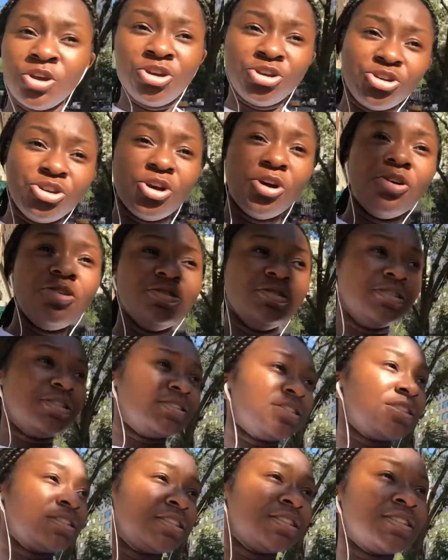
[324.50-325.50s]
you know
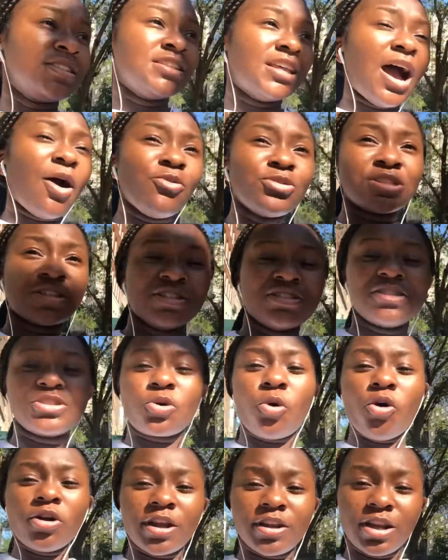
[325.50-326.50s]
i wasn't
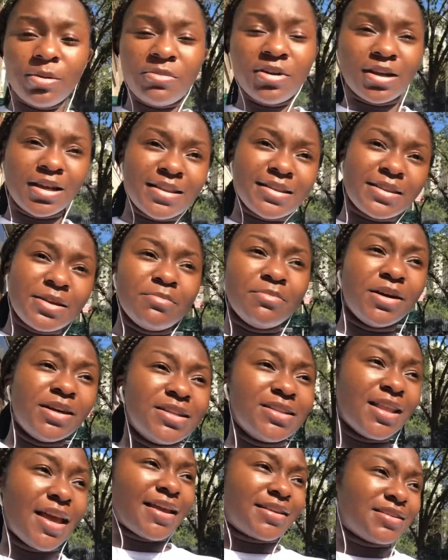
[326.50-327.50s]
scorning them or nothing
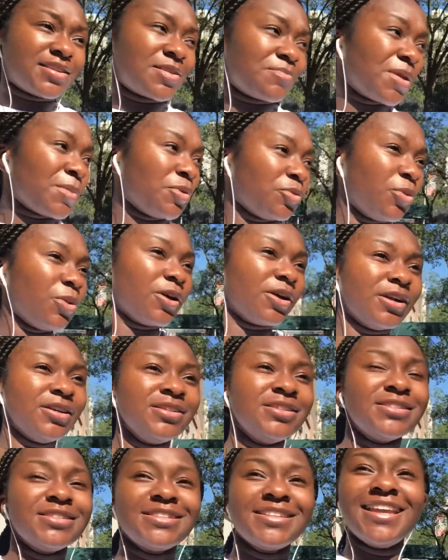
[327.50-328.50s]
but like some people were
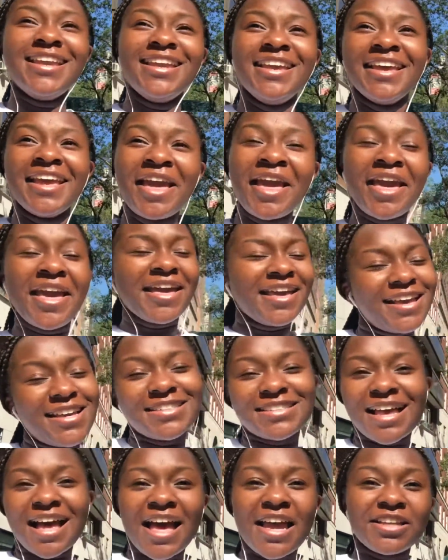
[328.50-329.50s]

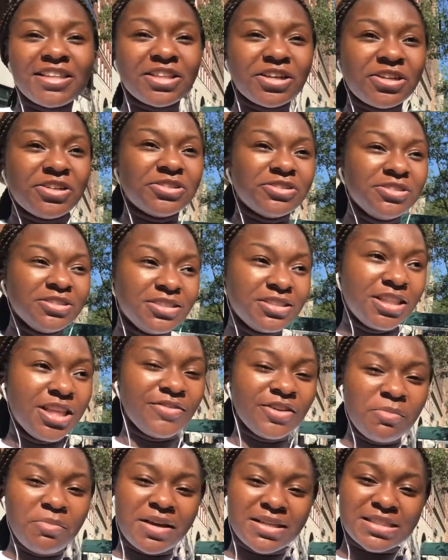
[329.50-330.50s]
it's alright though. Live
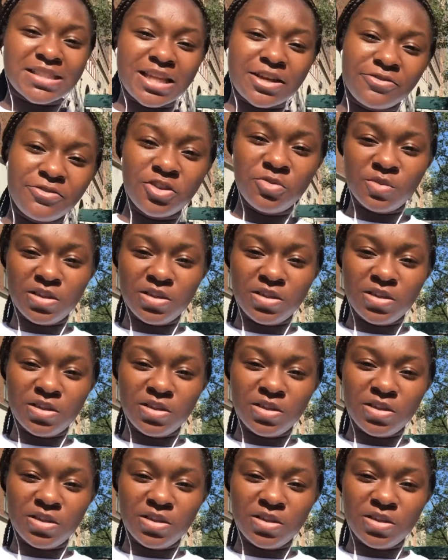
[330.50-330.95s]
your best life for